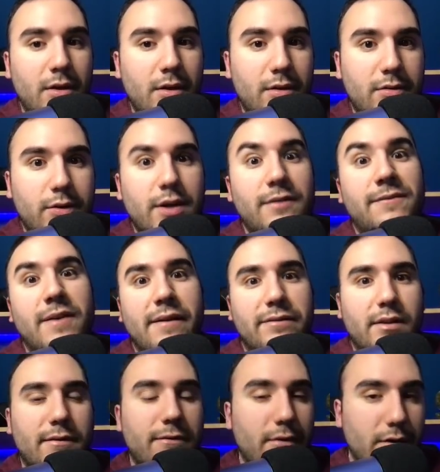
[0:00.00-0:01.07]

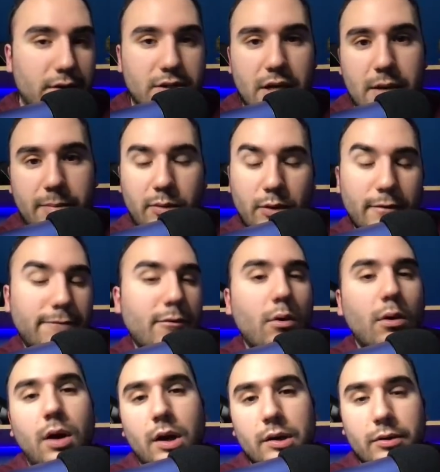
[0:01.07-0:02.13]
350, for example, or
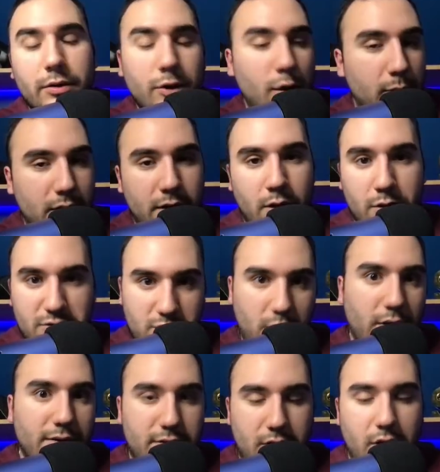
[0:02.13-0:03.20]
400. Nobody knows
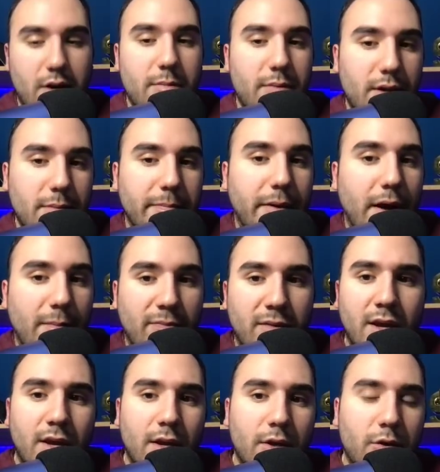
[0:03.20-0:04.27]
where it's going to be, but
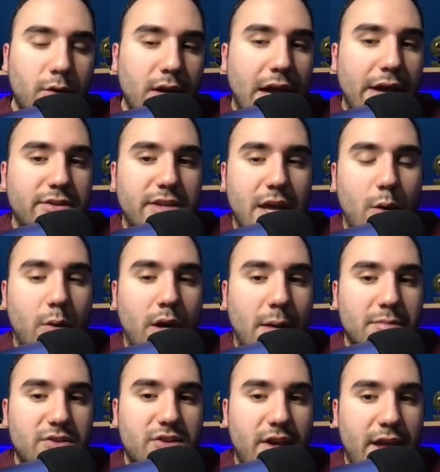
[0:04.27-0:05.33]
you guys get what
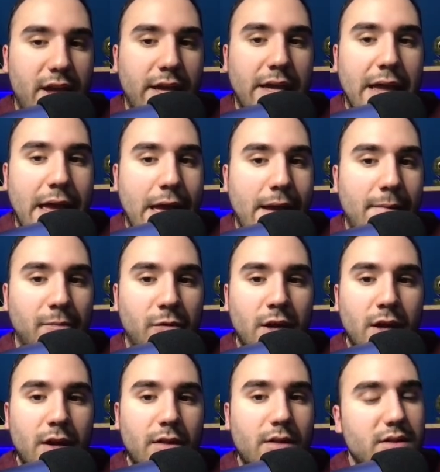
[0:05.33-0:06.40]
I'm saying. And
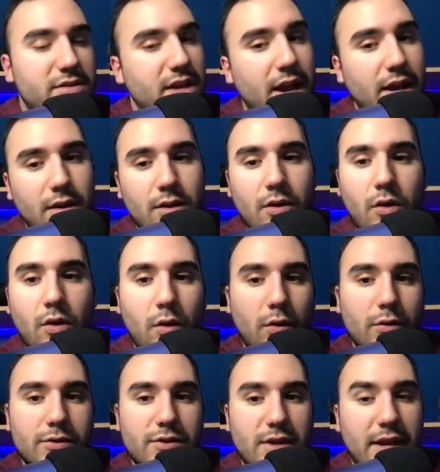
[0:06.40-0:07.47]
the
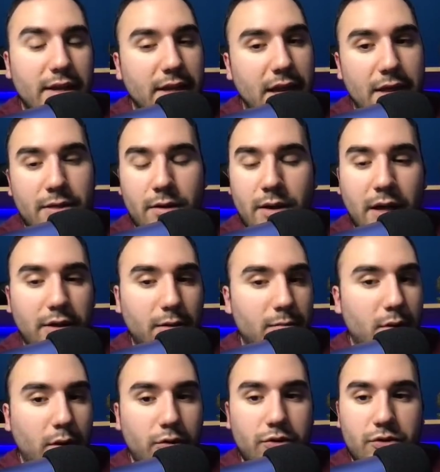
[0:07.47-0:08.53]
technicals, again, they're not the
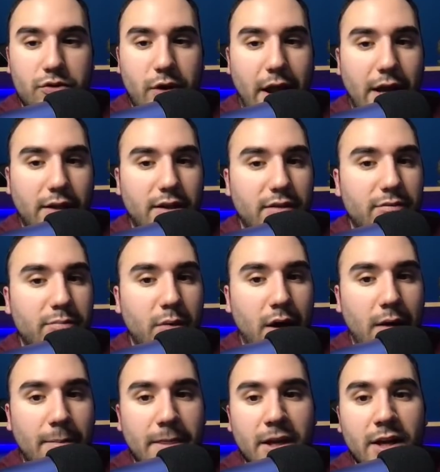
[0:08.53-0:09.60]
most attractive,
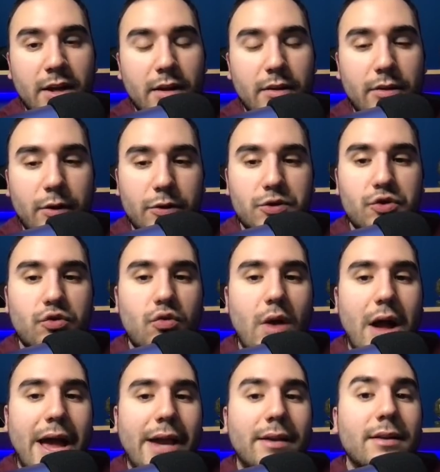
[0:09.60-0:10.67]
but they're
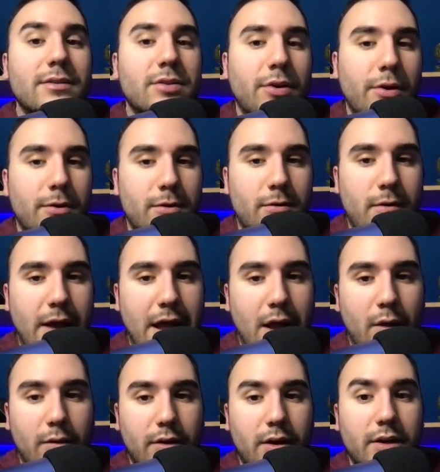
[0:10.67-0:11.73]
trying to turn
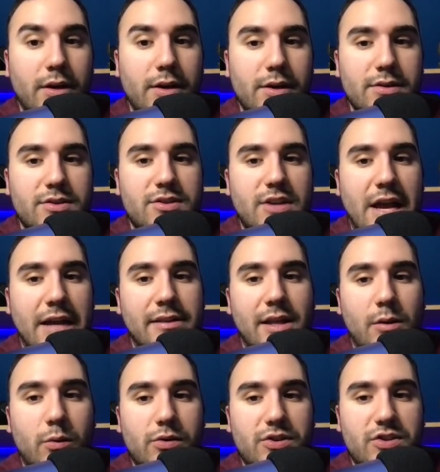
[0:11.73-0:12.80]
around. A good sign
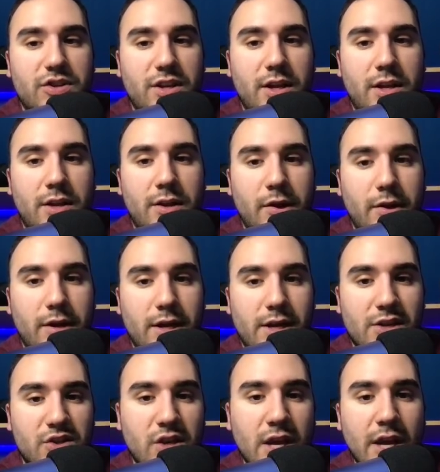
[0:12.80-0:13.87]
that we're seeing here is